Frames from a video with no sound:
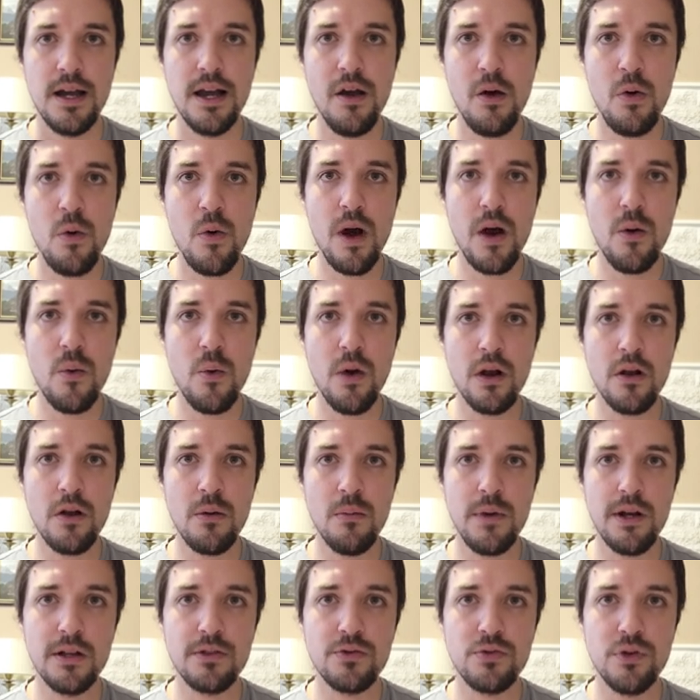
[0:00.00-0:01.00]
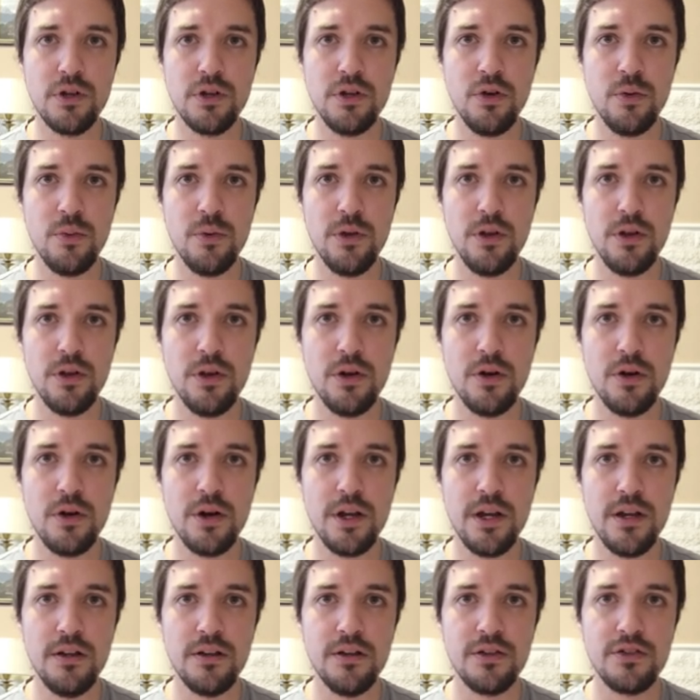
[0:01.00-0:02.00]
Hello and welcome back to a new video
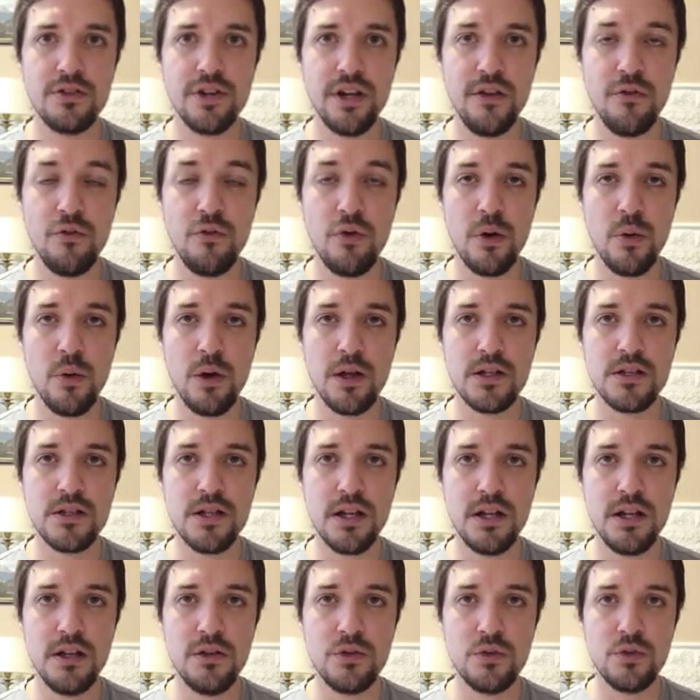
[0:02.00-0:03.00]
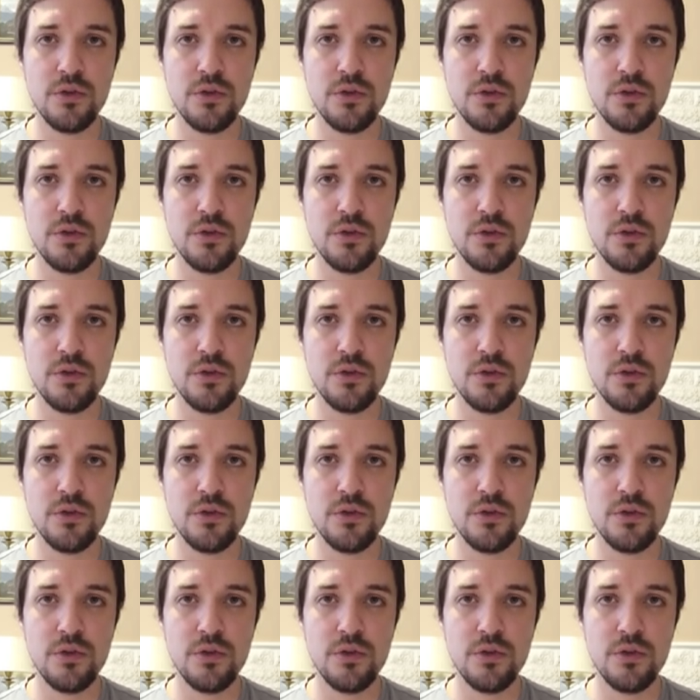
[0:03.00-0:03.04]
here in the Trading for One channel.